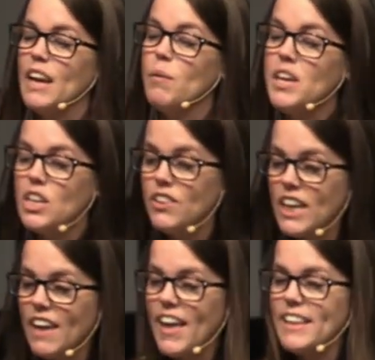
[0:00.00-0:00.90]
And then I want you to
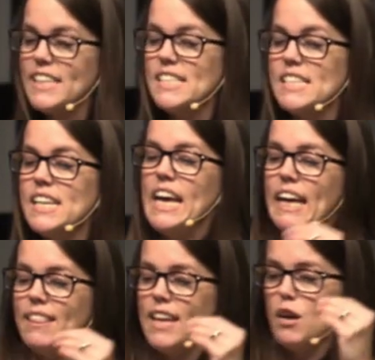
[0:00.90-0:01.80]
look at that list
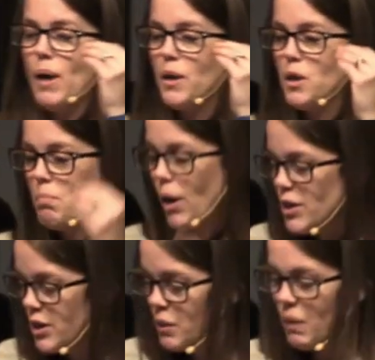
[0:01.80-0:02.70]
and think about your
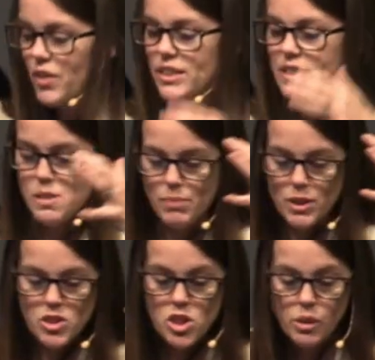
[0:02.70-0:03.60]
partner, whether it's the
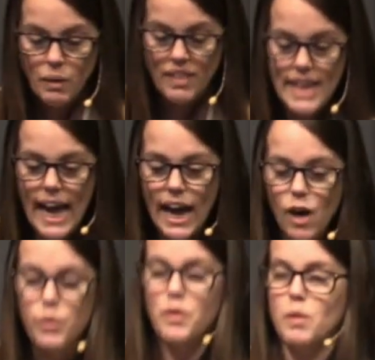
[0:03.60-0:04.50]
person you're with
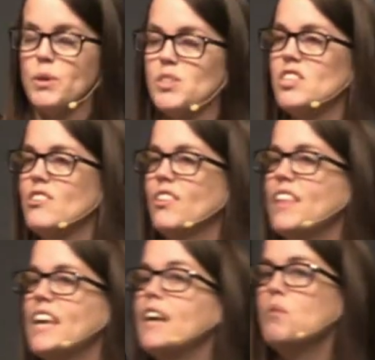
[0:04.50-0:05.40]
now or the person you're
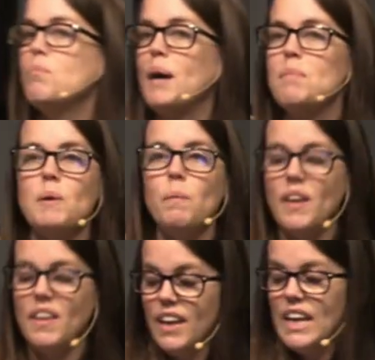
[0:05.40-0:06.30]
thinking you might be
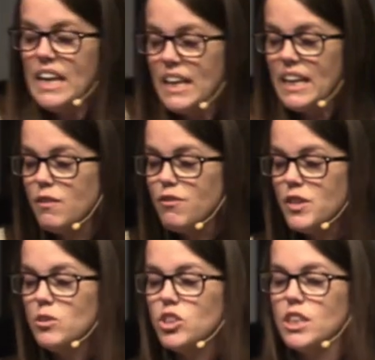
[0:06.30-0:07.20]
with in the
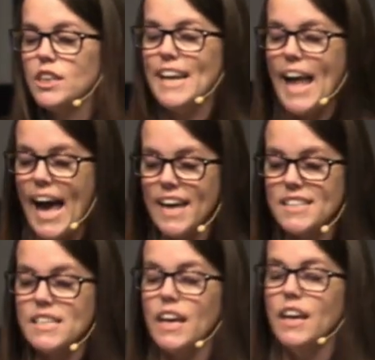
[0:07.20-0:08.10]
future, and
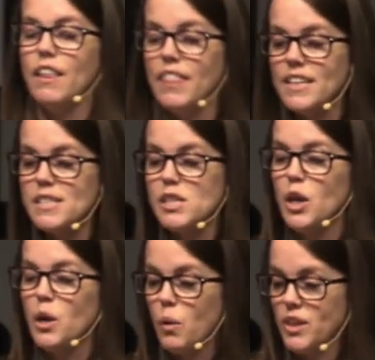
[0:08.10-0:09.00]
ask
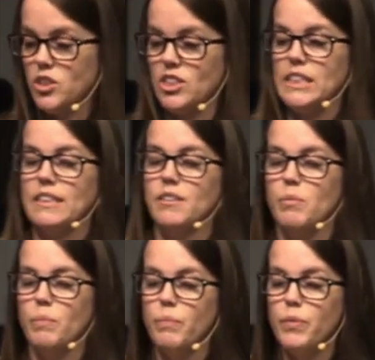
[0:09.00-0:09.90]
this question.
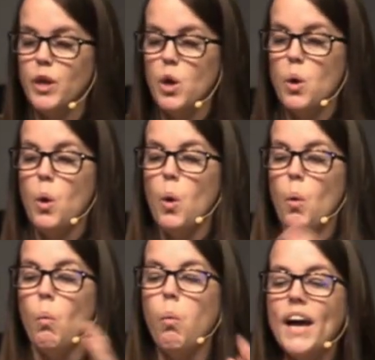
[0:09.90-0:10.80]

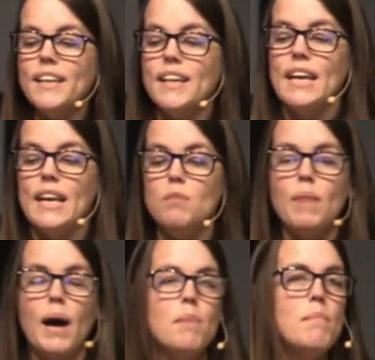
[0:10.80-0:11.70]
What
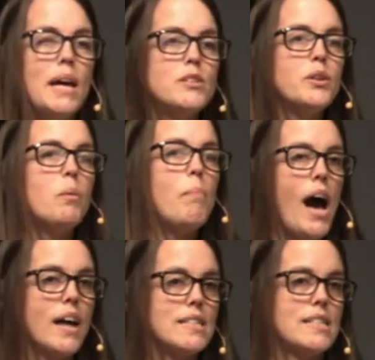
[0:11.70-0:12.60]
in my mental
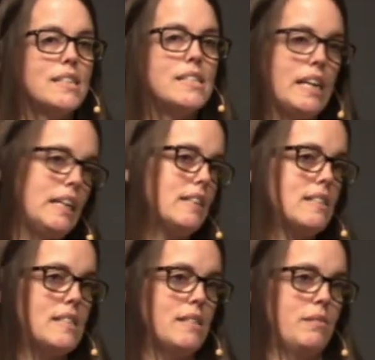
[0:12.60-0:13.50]
box is
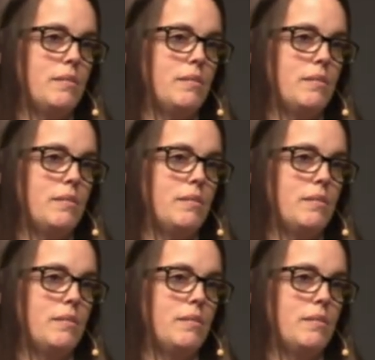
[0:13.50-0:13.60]
his?